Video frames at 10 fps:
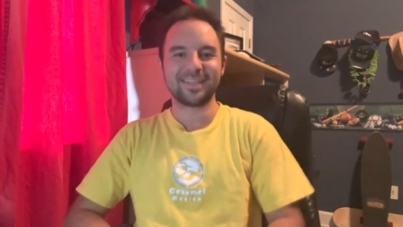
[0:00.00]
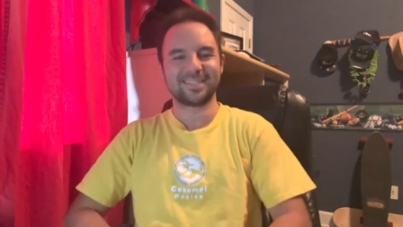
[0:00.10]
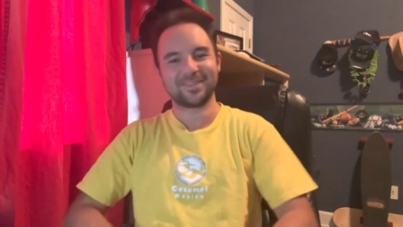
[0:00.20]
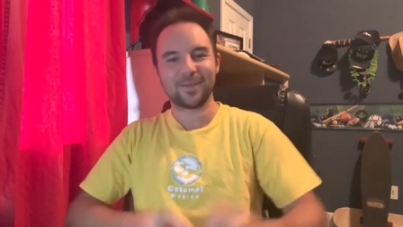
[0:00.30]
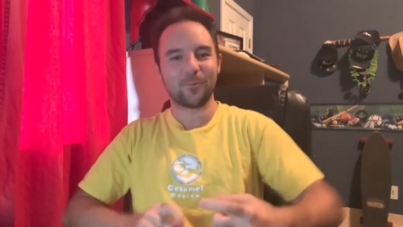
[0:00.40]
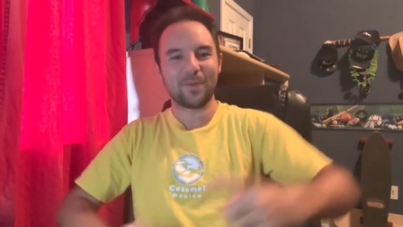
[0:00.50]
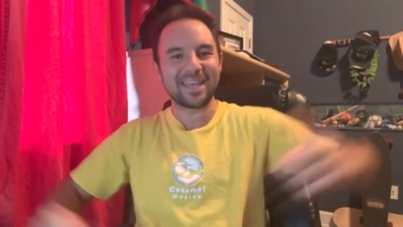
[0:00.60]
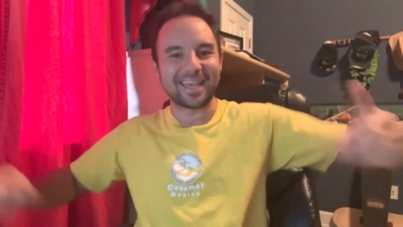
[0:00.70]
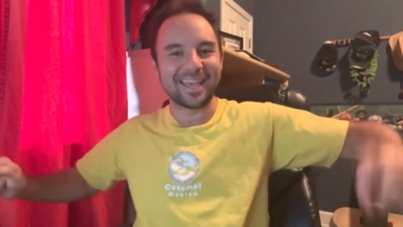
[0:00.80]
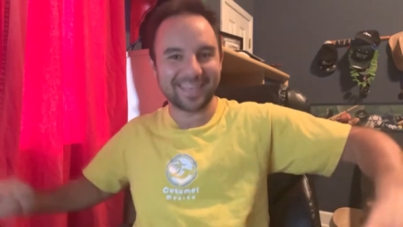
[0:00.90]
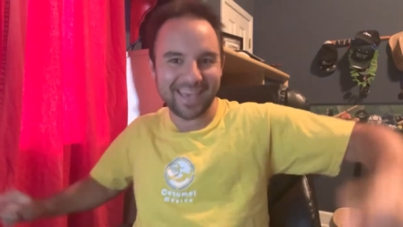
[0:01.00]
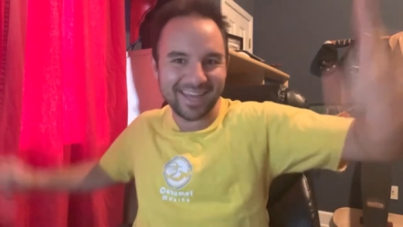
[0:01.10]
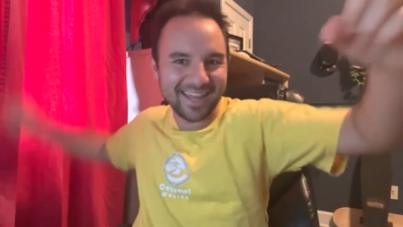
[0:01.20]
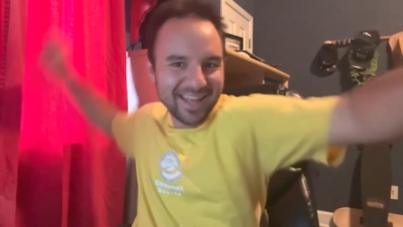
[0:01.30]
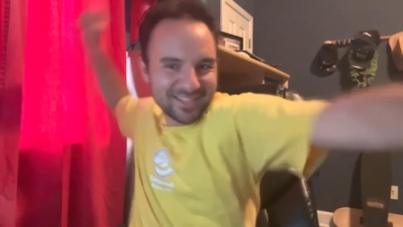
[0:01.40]
so that we can
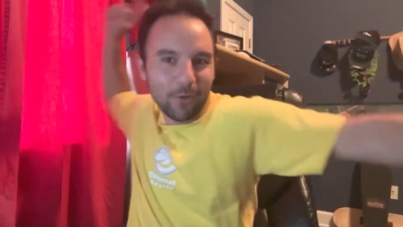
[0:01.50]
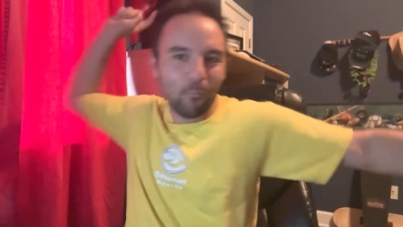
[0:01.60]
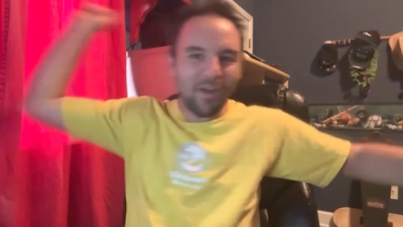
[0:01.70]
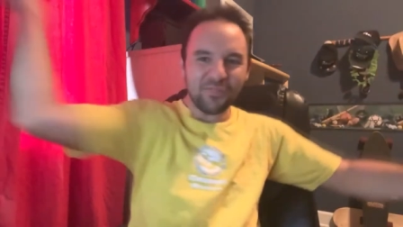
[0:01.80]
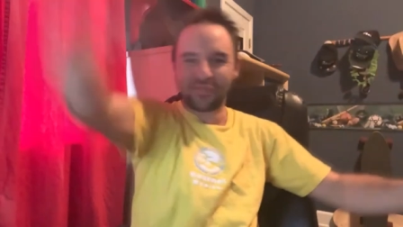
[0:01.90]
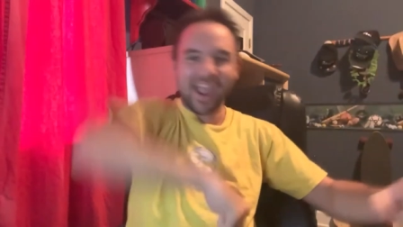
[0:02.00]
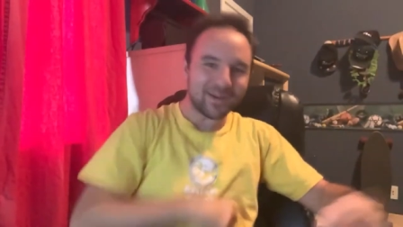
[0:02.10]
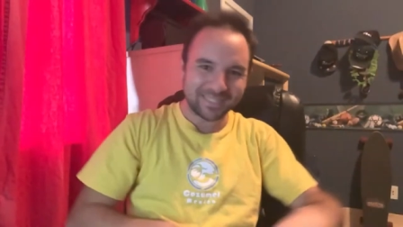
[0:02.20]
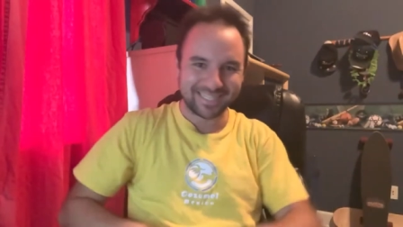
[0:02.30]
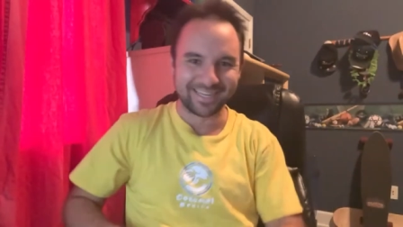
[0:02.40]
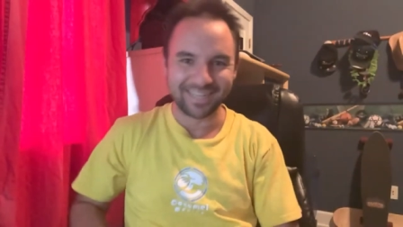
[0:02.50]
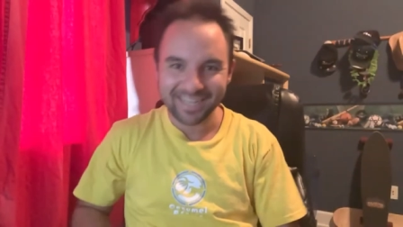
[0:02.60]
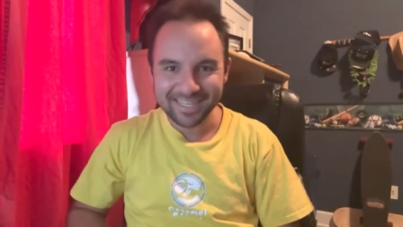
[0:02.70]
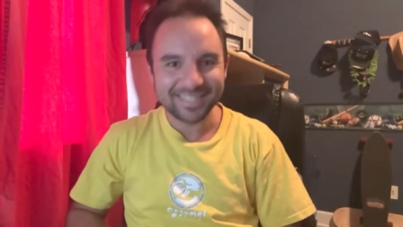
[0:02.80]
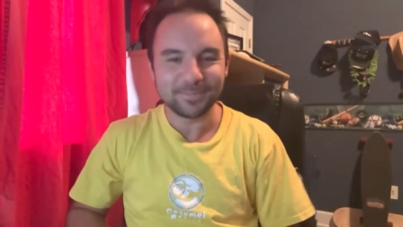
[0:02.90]
get to 1,000
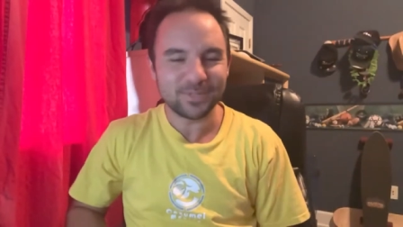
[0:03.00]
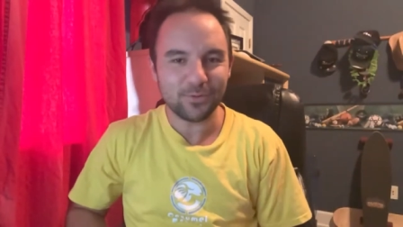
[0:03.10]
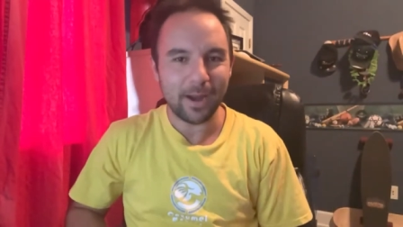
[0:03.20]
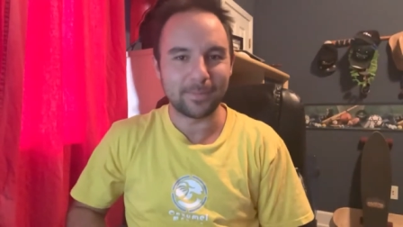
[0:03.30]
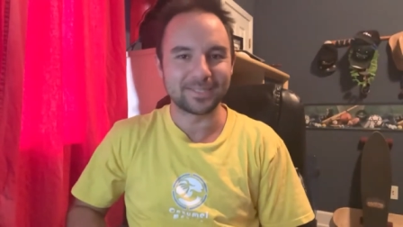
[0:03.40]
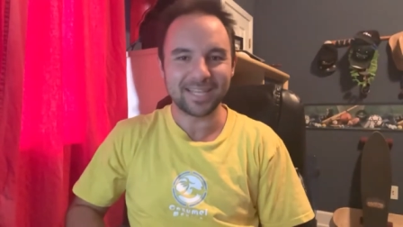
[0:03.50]
subscribers.